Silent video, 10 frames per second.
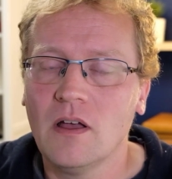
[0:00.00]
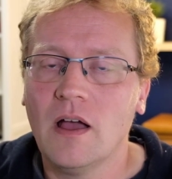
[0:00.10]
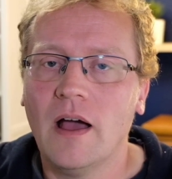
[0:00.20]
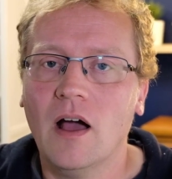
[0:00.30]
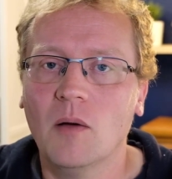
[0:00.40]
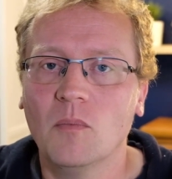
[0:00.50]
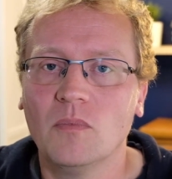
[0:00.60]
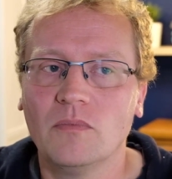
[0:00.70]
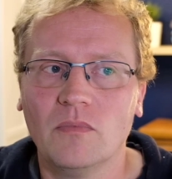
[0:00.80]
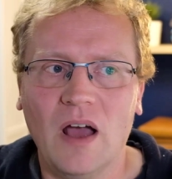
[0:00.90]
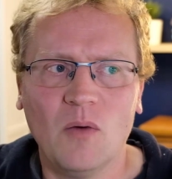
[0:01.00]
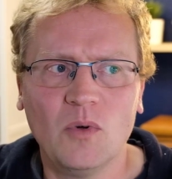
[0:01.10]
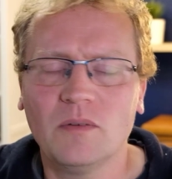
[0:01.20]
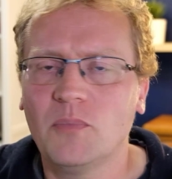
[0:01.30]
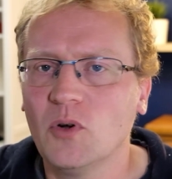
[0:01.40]
I
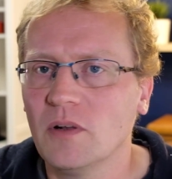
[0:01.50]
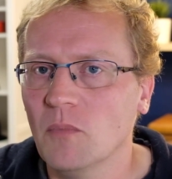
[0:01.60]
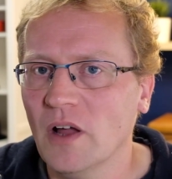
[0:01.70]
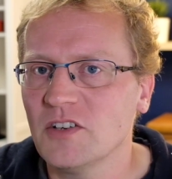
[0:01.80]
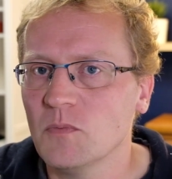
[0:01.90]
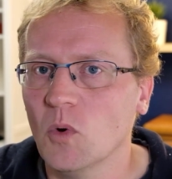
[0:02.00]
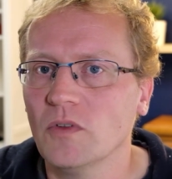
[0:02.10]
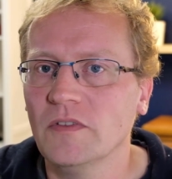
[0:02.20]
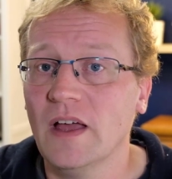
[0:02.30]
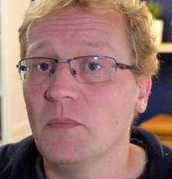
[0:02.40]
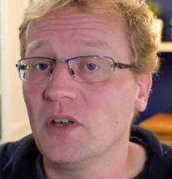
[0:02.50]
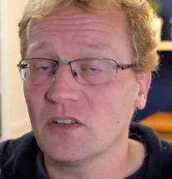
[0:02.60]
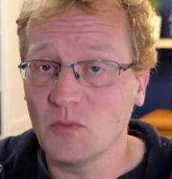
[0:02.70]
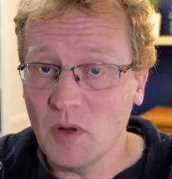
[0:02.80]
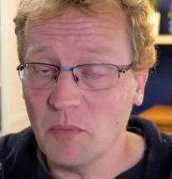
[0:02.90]
wouldn't put it much more than that,
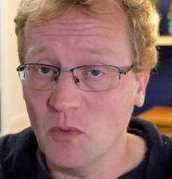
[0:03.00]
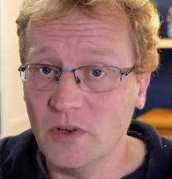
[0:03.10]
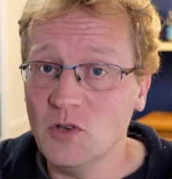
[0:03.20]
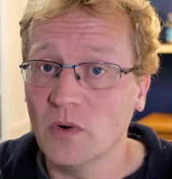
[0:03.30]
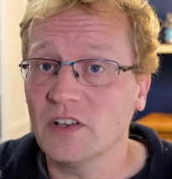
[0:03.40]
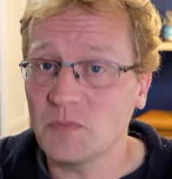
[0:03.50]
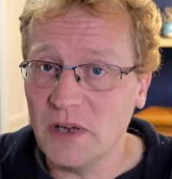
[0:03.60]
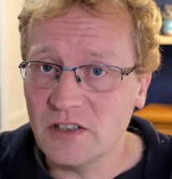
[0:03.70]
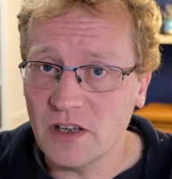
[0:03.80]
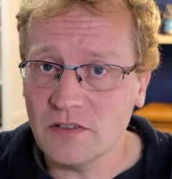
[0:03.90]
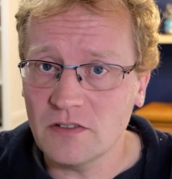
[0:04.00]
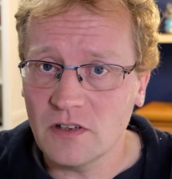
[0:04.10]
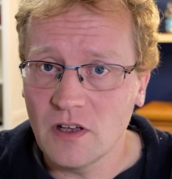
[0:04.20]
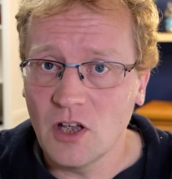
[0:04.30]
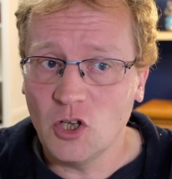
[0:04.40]
because remember, when you run a speed test,
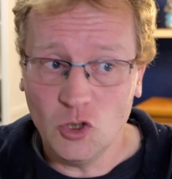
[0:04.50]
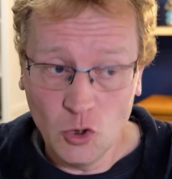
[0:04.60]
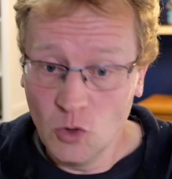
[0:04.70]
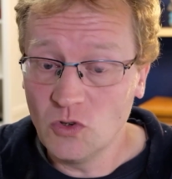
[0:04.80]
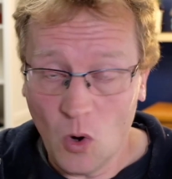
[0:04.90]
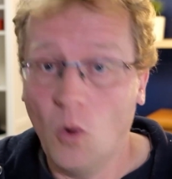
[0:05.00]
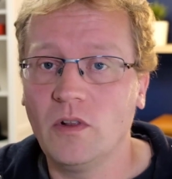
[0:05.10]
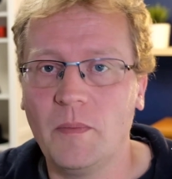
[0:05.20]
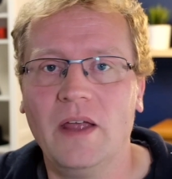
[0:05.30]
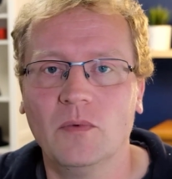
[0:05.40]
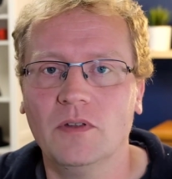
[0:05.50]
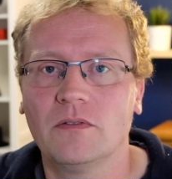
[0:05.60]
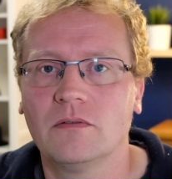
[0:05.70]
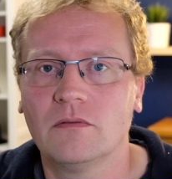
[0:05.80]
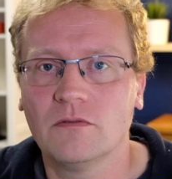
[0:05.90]
you use all the
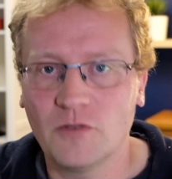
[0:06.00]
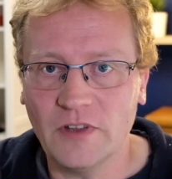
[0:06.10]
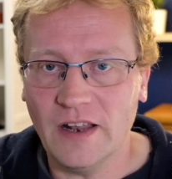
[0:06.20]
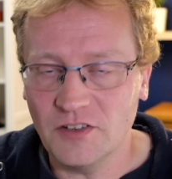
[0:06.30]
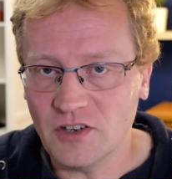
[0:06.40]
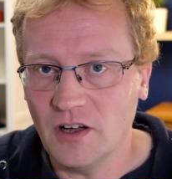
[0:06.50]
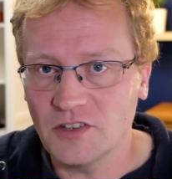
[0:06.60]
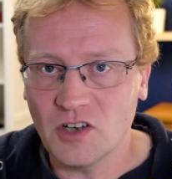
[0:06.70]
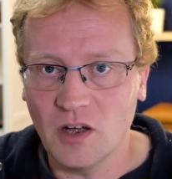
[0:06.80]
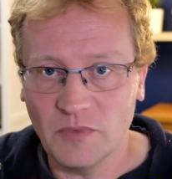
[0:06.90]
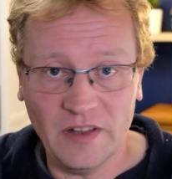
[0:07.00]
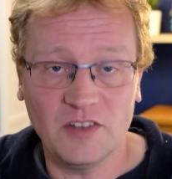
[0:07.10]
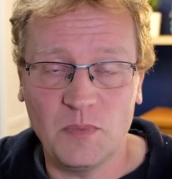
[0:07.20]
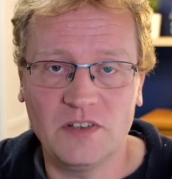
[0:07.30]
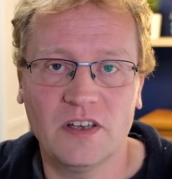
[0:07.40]
bandwidth for that entire time that that
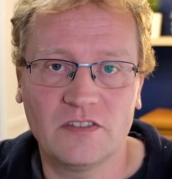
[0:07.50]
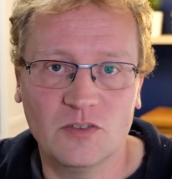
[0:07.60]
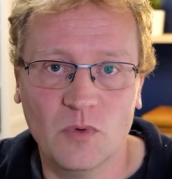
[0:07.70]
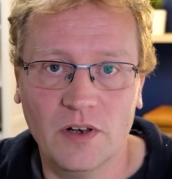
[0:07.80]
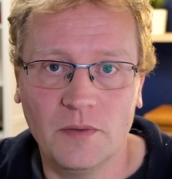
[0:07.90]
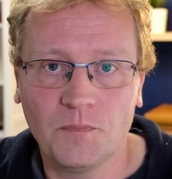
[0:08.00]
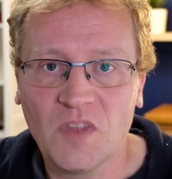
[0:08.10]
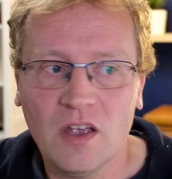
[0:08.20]
speed test is running.